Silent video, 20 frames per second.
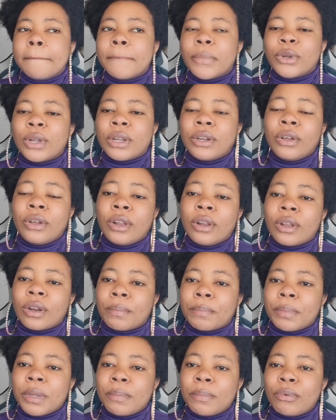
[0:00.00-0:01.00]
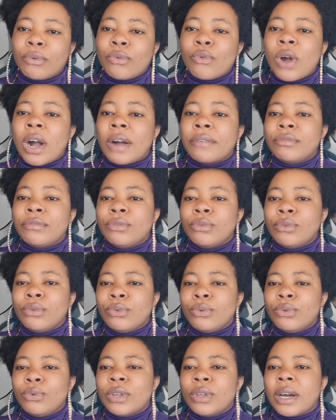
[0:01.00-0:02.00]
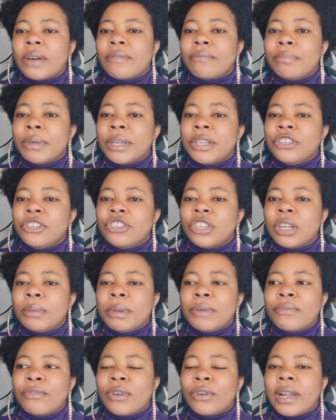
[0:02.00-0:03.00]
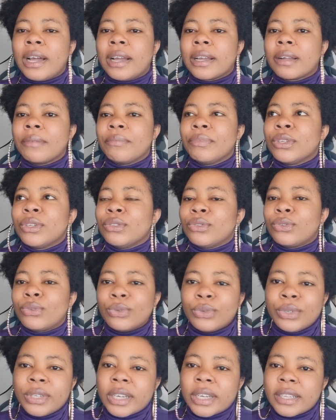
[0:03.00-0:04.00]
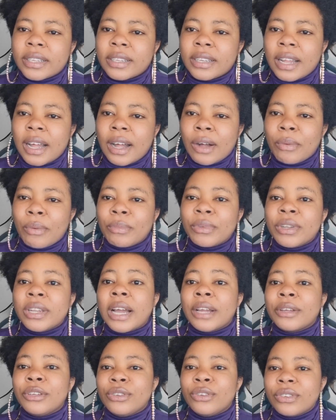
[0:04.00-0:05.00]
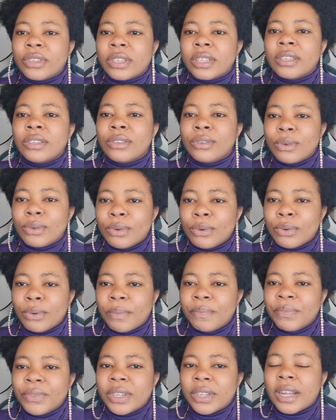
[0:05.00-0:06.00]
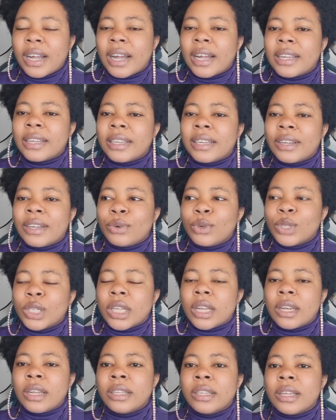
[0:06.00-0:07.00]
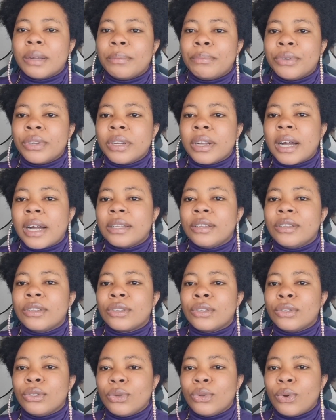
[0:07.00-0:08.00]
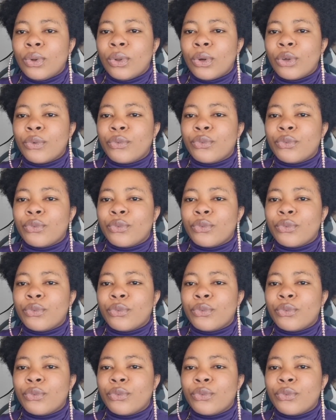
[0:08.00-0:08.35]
But I know a lot of people who have Dudu that have been in Germany for like 2 years now, they are using Dudu, and they recently they bring out this new law.